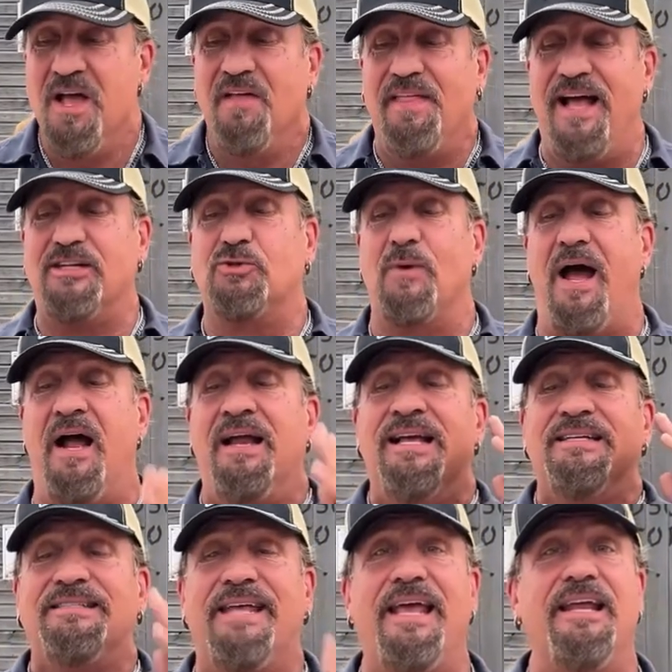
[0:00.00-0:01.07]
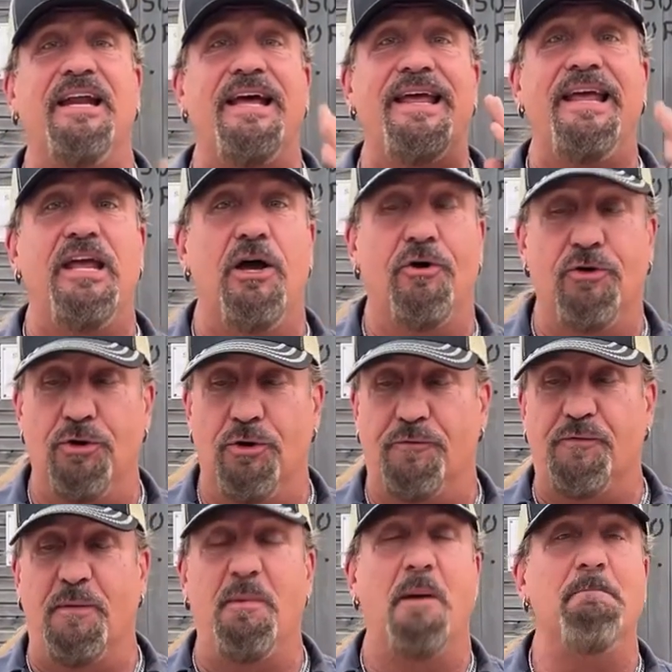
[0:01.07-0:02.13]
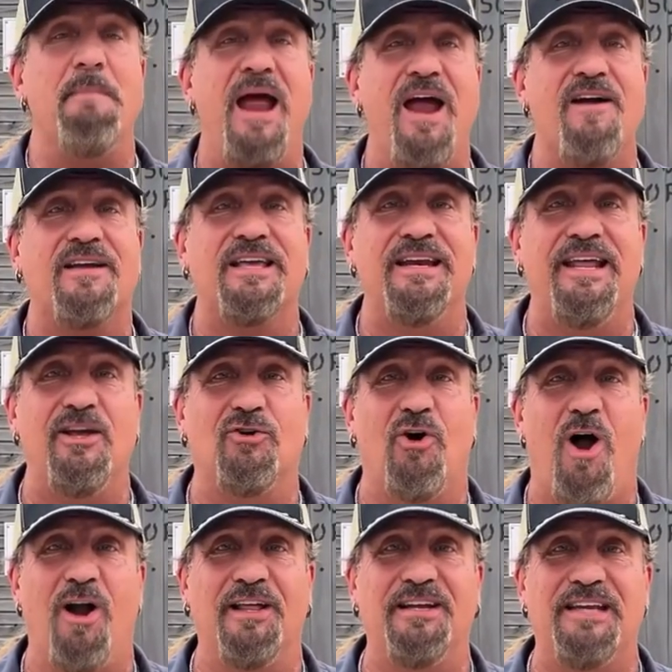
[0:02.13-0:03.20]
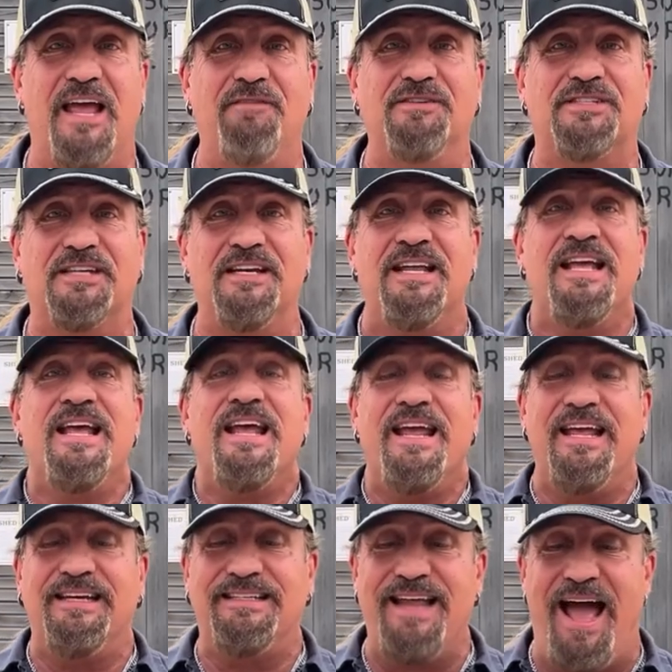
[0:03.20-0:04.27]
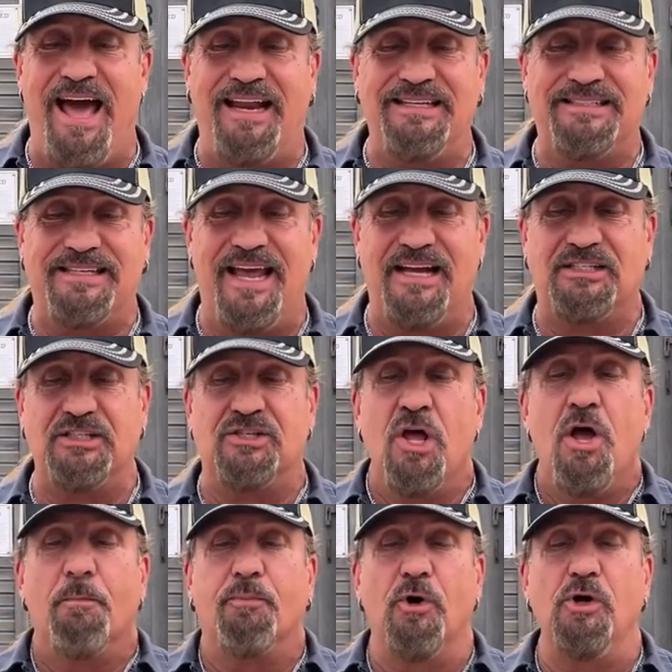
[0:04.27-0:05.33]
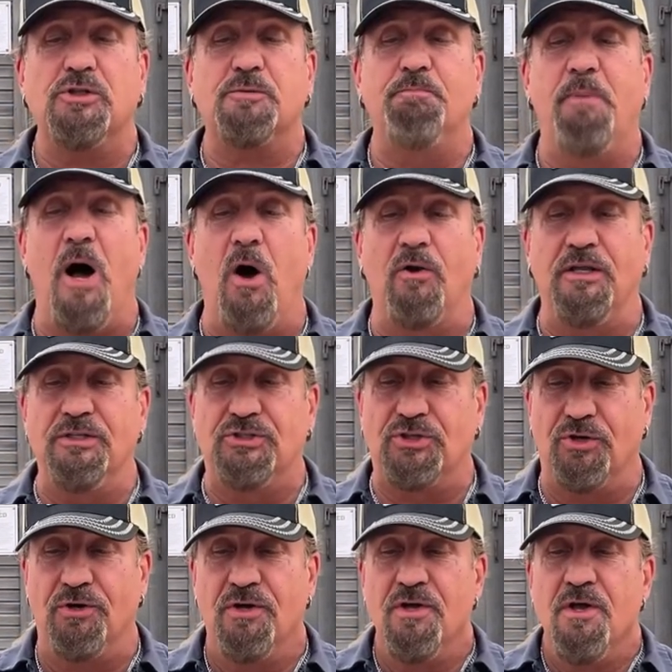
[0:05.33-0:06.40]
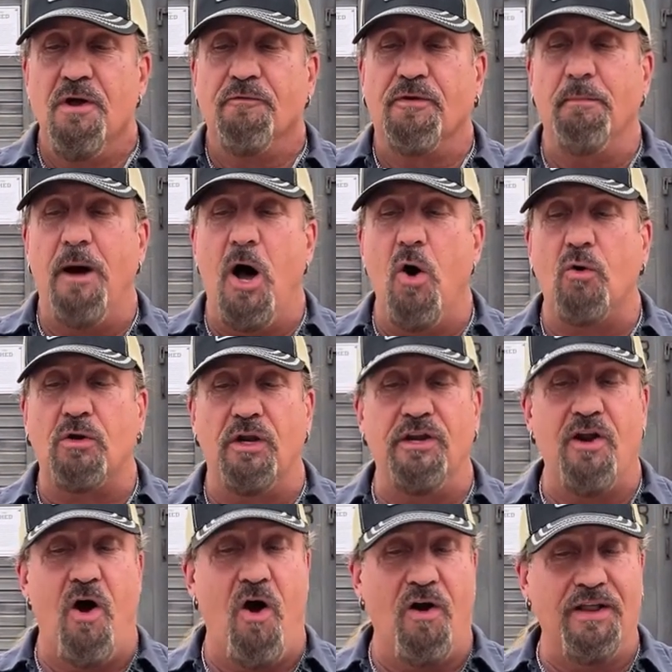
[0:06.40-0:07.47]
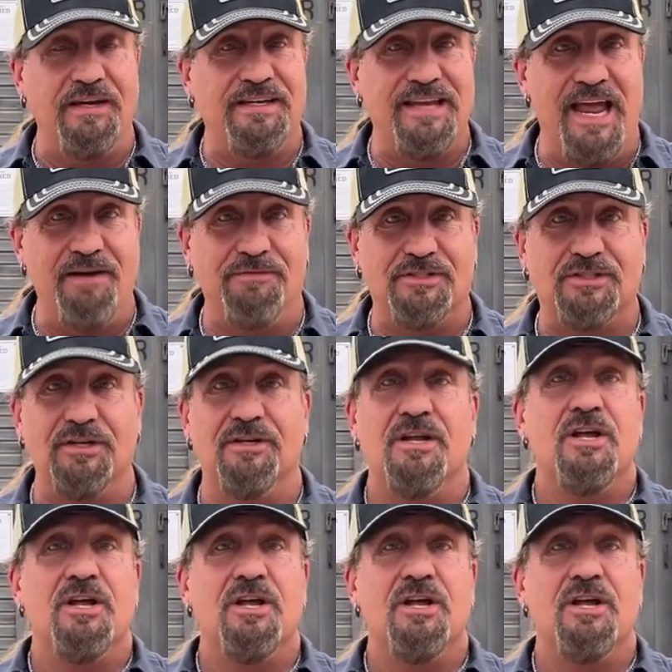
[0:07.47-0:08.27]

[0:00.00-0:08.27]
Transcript: That's right. Tina Hilliard from American Eagle Harley Davidson in Dallas, Texas. Bruce Bollinger from Oakland Harley Davidson.